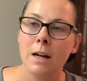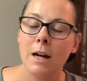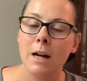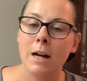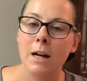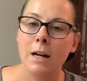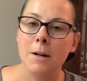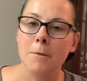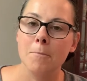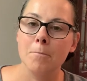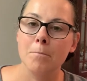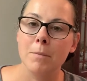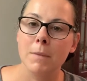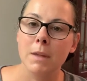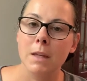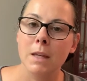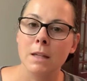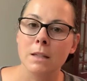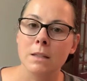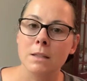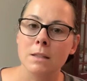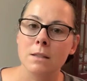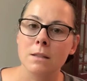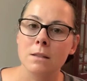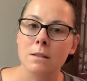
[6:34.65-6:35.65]
Um,
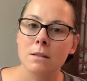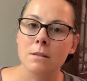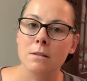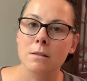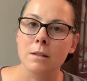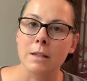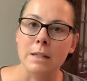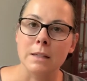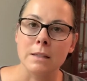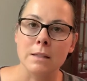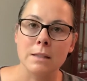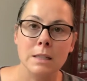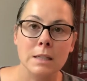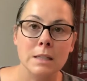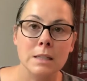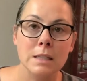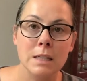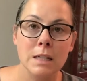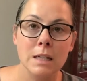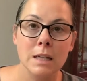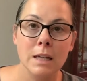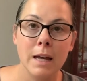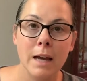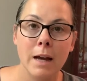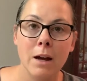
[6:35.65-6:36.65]
it's like a
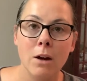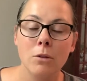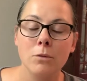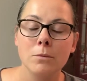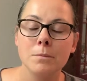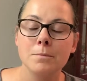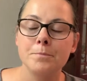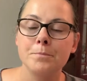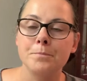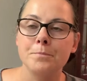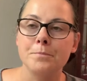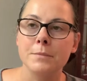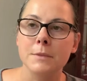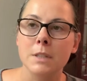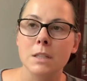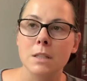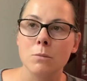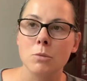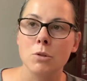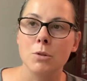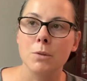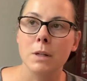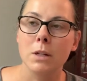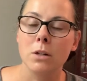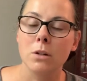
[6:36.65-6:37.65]
sixteen count, because
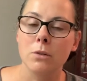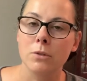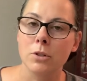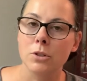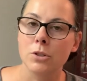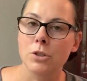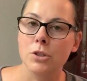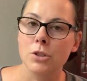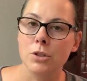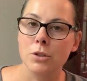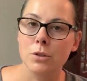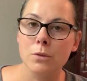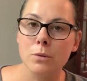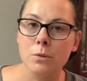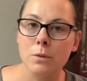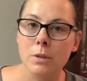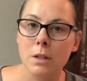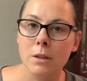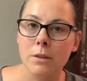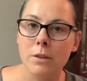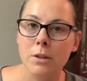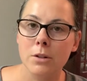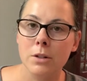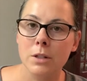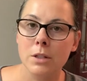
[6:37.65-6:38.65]
I'm doing it over two
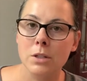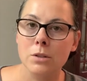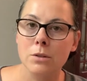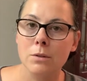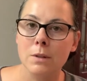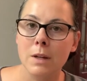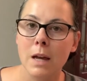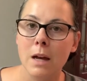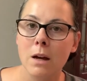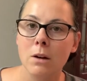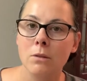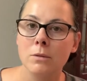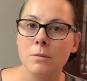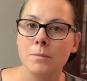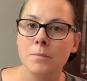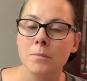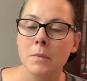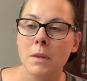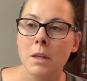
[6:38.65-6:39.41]
on thirty-two count.